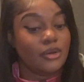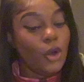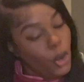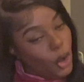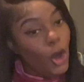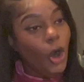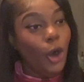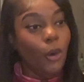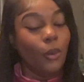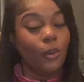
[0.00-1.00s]

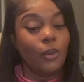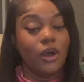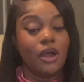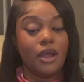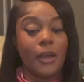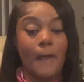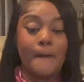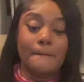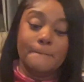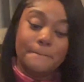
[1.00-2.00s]
Oh,
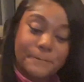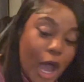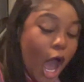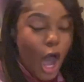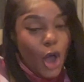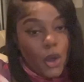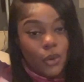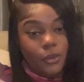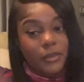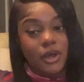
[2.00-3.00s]

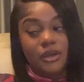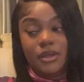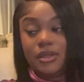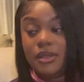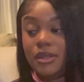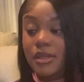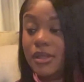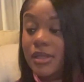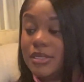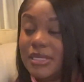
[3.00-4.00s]
boom!
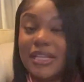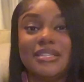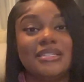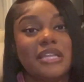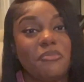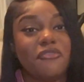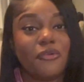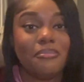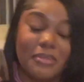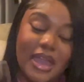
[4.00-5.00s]
Take a sip
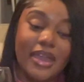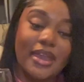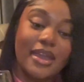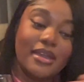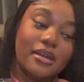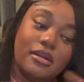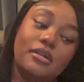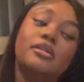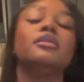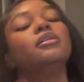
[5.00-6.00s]
from me
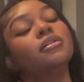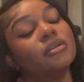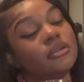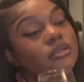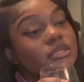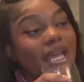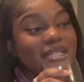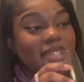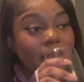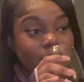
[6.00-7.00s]

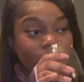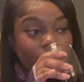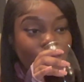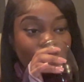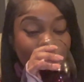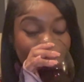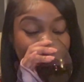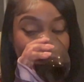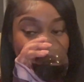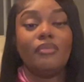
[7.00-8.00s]
like I said,
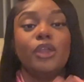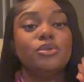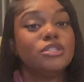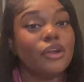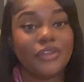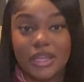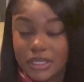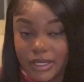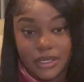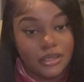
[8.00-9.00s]
you deserve
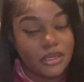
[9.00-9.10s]
healing.